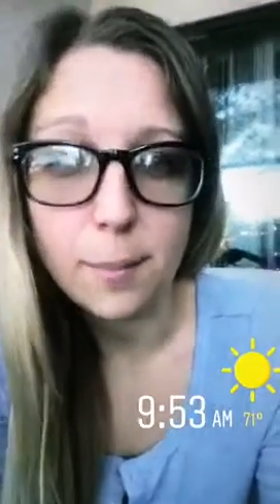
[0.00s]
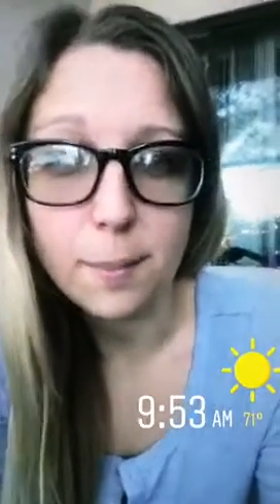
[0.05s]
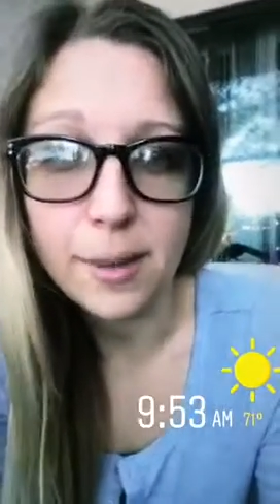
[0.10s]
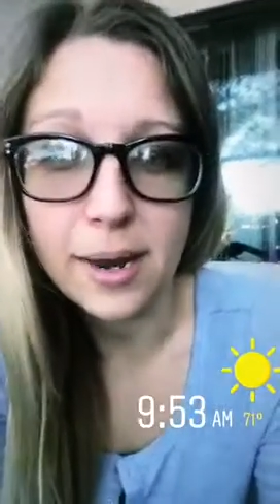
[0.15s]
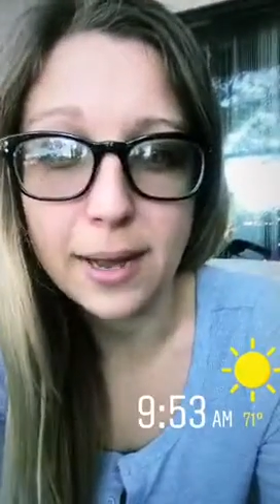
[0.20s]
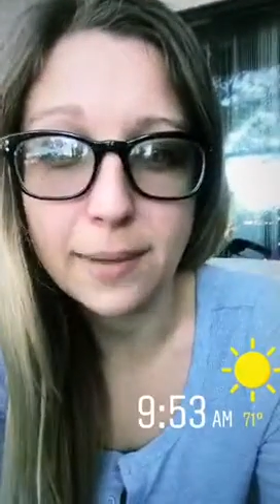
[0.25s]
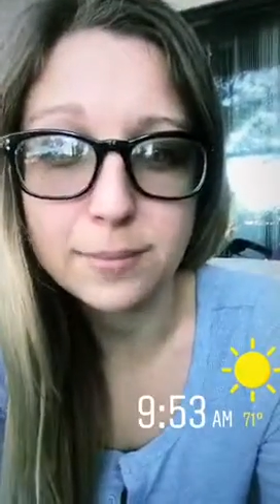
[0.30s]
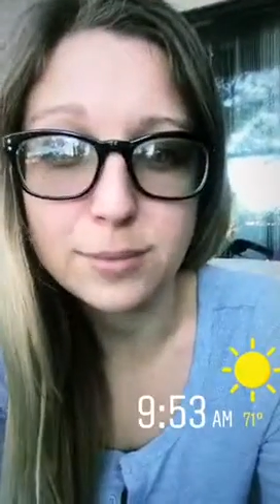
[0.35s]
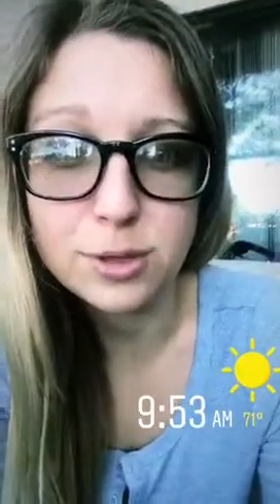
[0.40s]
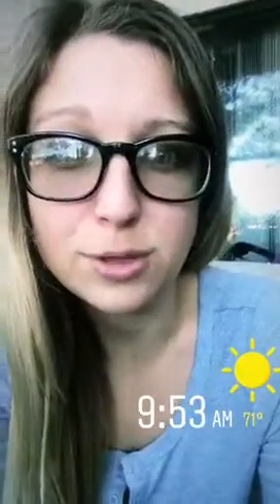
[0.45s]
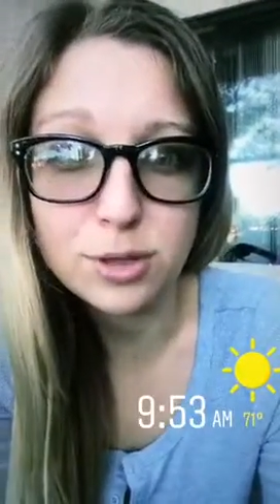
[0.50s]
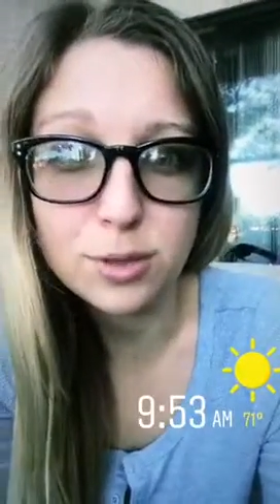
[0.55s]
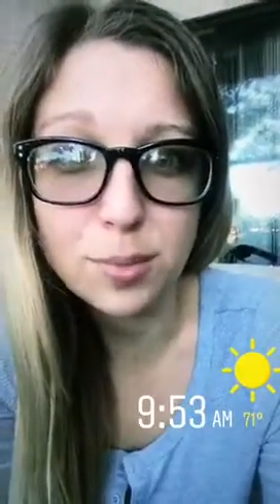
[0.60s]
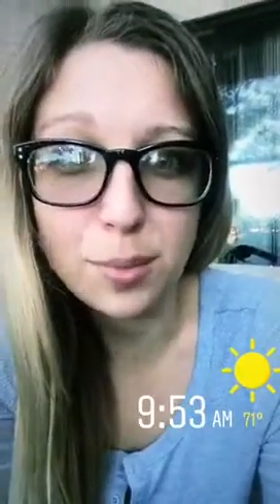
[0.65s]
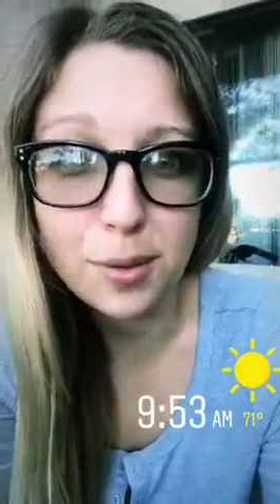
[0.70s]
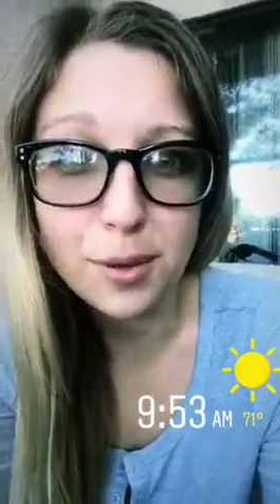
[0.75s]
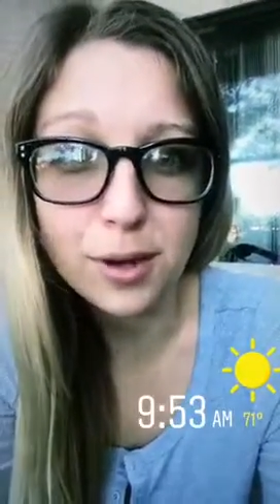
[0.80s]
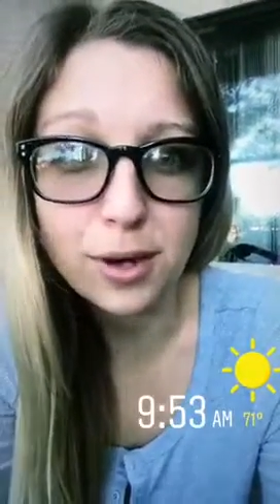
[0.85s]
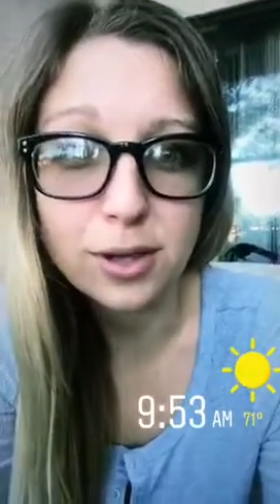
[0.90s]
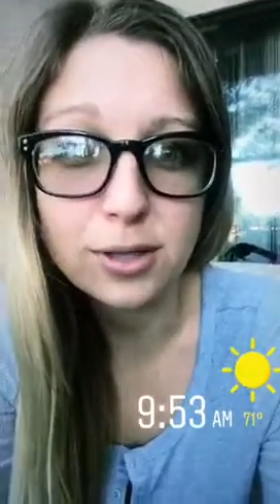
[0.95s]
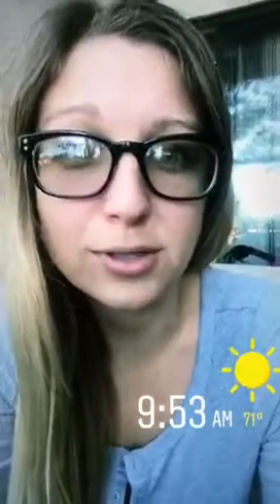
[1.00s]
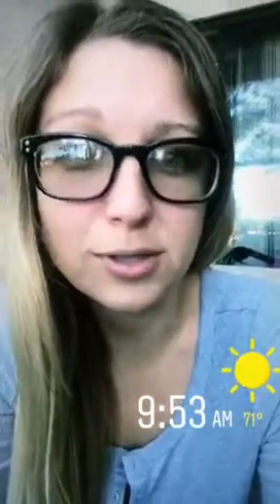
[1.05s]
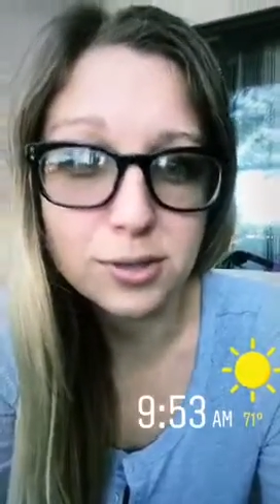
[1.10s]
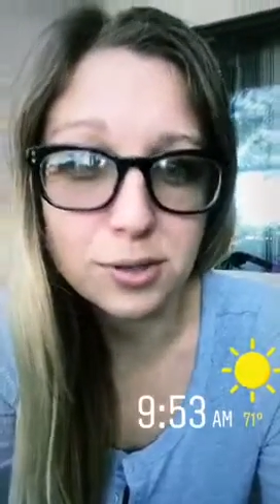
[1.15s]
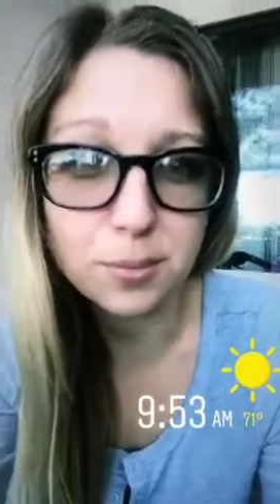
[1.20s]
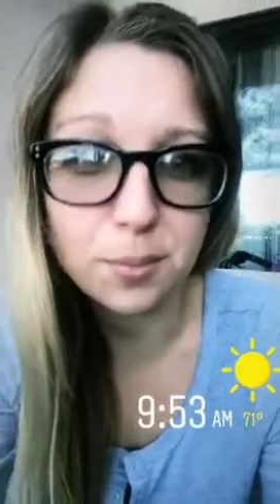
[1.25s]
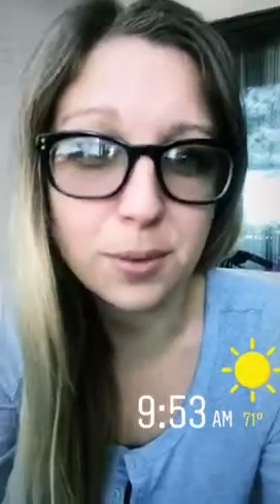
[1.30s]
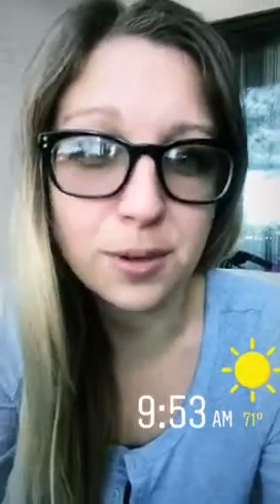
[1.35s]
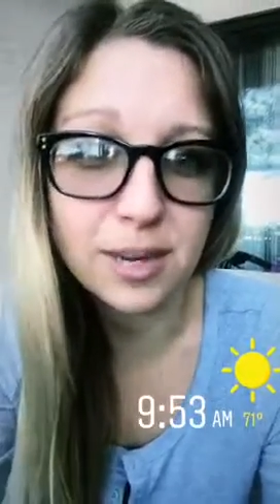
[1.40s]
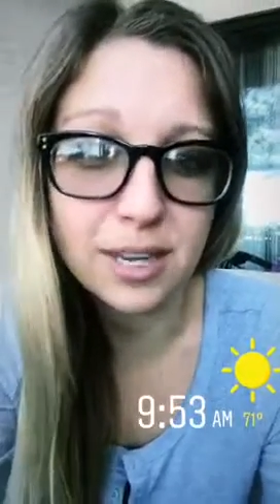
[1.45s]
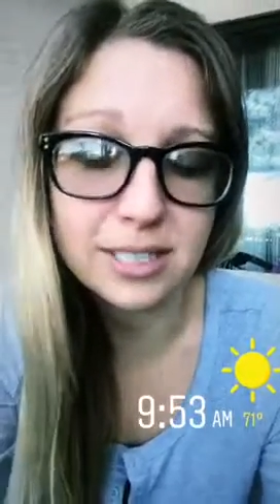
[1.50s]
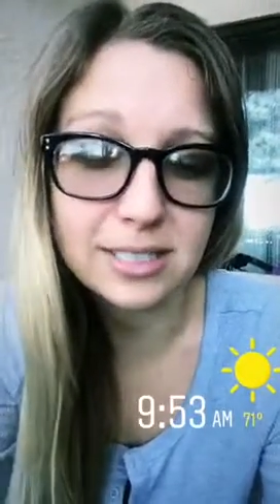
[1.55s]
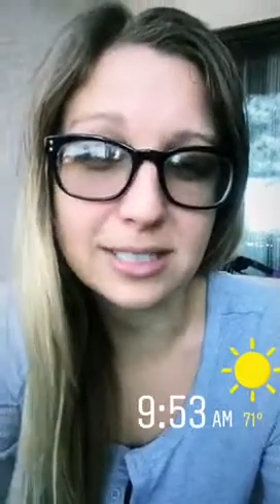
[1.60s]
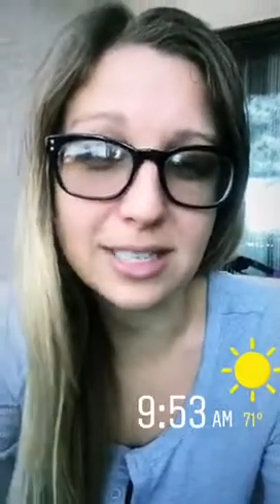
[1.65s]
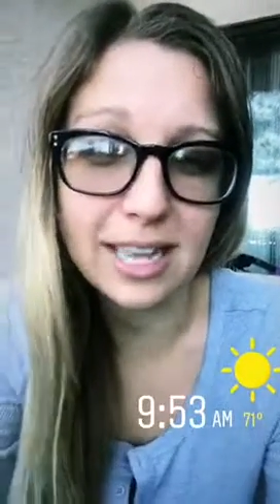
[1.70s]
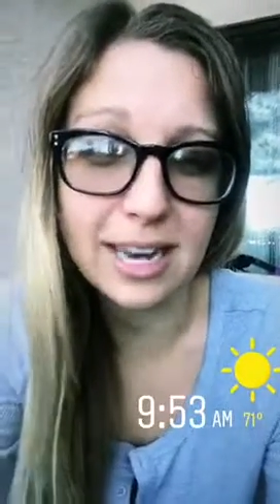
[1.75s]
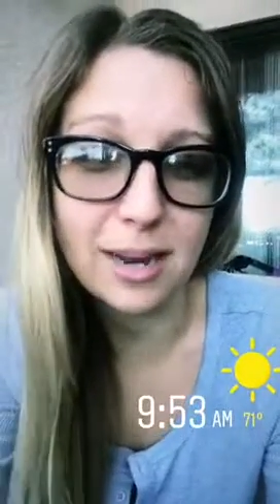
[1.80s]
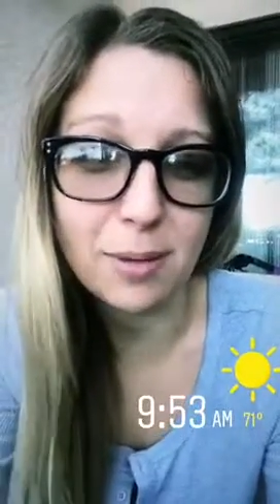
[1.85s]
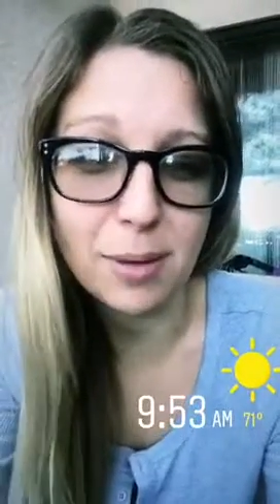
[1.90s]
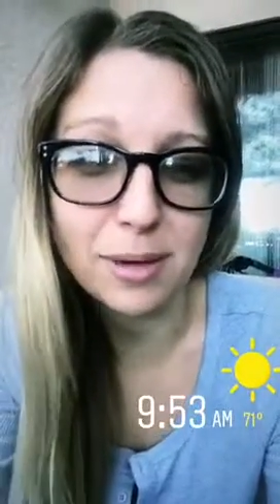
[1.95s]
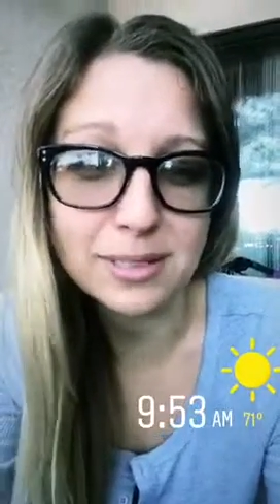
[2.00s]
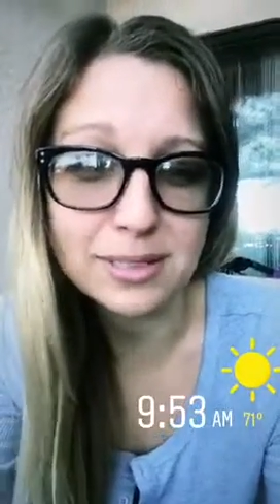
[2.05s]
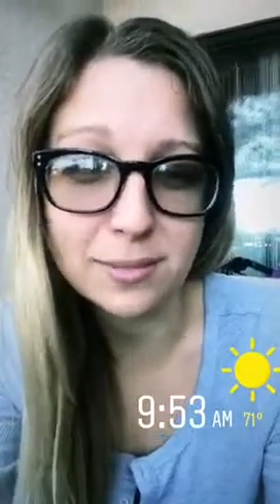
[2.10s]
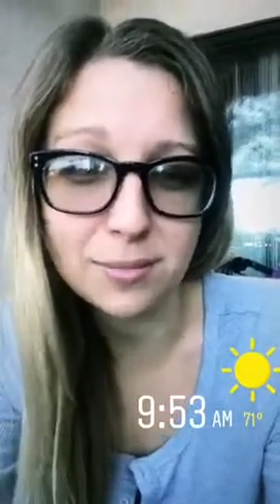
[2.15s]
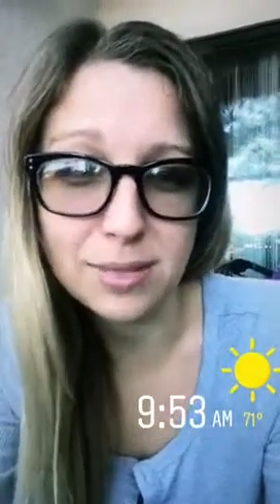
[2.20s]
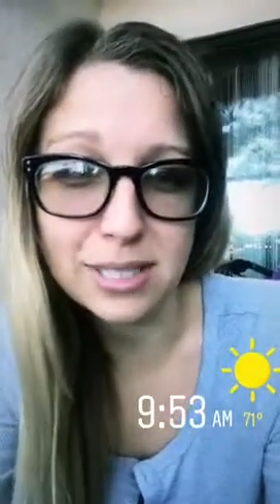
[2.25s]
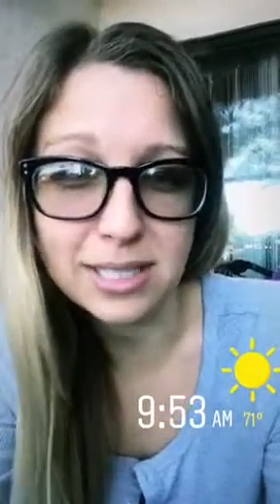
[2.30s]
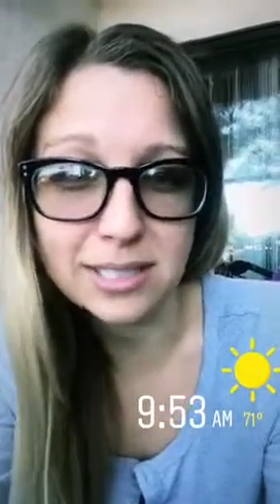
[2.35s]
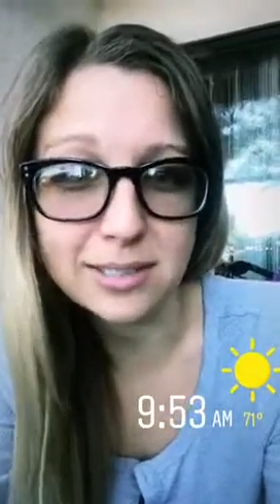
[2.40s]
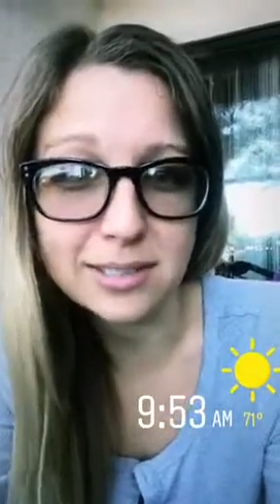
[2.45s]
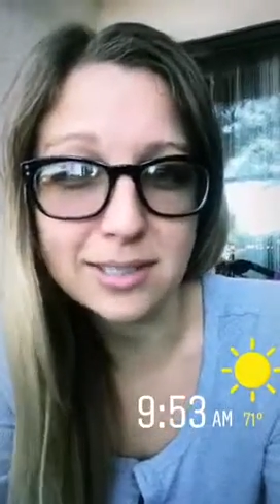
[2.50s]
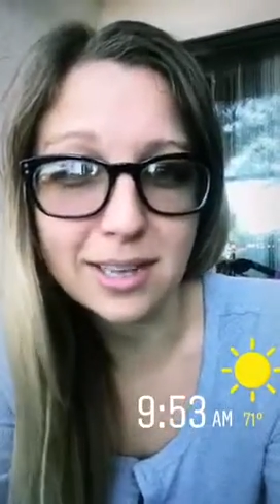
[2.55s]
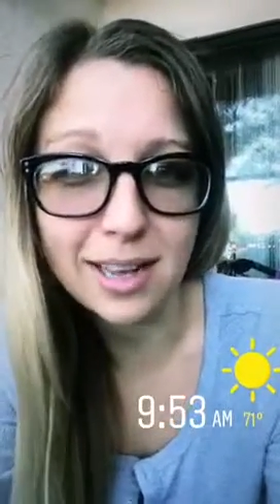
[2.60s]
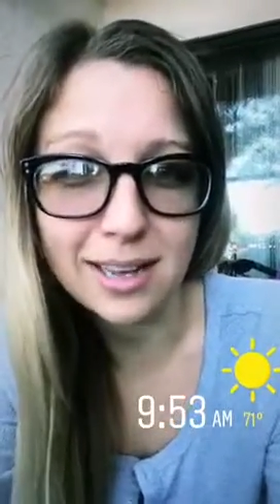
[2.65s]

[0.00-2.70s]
But I'm super, super excited about some things